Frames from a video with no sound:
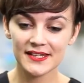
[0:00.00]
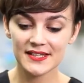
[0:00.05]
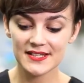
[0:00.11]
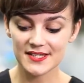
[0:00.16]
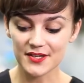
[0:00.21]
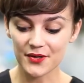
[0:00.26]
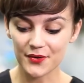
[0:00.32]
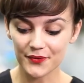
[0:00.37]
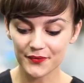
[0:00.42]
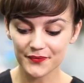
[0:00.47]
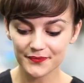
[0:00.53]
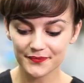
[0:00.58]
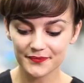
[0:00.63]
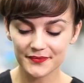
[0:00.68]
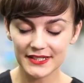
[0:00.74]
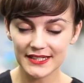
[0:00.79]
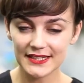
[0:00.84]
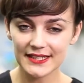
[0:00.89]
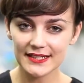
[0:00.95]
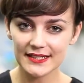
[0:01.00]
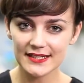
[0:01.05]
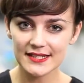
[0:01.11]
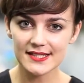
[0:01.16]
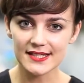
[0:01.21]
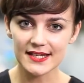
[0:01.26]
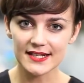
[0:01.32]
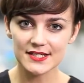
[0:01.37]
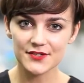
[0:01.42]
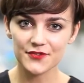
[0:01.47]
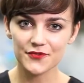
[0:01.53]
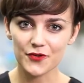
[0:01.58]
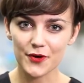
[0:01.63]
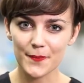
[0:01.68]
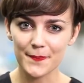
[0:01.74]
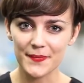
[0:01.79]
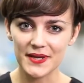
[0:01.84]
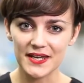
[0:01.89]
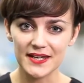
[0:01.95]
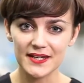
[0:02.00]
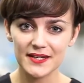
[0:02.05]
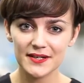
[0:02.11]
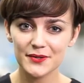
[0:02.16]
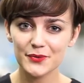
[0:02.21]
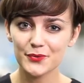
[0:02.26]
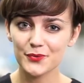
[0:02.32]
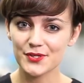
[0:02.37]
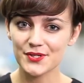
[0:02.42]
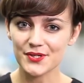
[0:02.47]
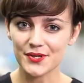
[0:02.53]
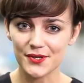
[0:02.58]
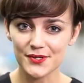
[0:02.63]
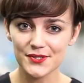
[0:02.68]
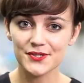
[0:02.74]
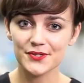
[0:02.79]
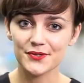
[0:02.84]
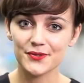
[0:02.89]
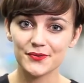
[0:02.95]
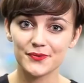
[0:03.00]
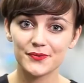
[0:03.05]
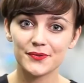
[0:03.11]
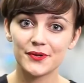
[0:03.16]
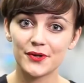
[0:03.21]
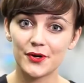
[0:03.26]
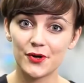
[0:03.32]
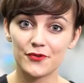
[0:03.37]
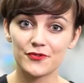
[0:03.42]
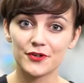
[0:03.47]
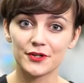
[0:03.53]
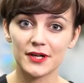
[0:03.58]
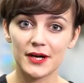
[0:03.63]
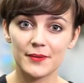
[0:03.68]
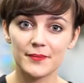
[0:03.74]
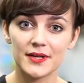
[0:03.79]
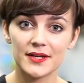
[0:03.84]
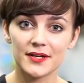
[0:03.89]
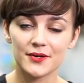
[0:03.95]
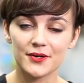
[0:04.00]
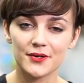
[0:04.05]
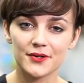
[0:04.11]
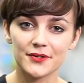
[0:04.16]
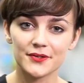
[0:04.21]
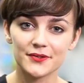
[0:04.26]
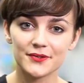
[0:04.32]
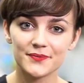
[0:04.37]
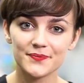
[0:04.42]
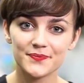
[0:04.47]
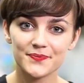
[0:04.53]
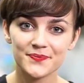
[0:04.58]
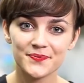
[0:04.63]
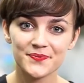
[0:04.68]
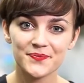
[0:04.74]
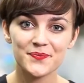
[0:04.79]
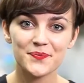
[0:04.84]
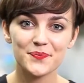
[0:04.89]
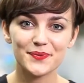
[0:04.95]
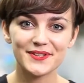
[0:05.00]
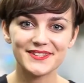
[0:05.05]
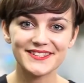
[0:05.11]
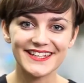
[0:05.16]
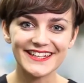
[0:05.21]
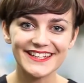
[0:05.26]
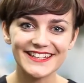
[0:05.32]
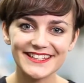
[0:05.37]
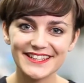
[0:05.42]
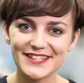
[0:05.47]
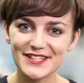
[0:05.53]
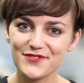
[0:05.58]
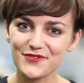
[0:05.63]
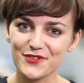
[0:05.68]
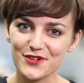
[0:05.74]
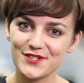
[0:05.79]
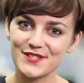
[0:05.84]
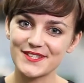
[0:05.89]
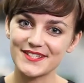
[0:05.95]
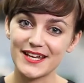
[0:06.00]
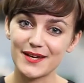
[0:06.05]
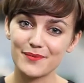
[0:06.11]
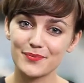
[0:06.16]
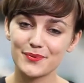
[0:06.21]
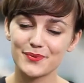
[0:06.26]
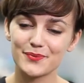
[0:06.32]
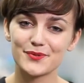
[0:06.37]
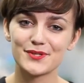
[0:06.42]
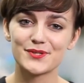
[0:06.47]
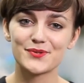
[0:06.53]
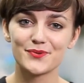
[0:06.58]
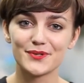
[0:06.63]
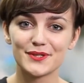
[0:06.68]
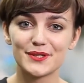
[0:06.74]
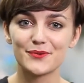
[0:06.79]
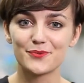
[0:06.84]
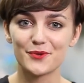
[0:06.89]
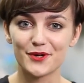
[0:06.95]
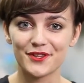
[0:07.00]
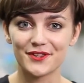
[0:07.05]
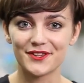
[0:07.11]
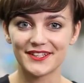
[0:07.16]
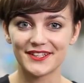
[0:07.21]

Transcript: So eating insects for me was also overcoming a hurdle, but taking this first step was really worth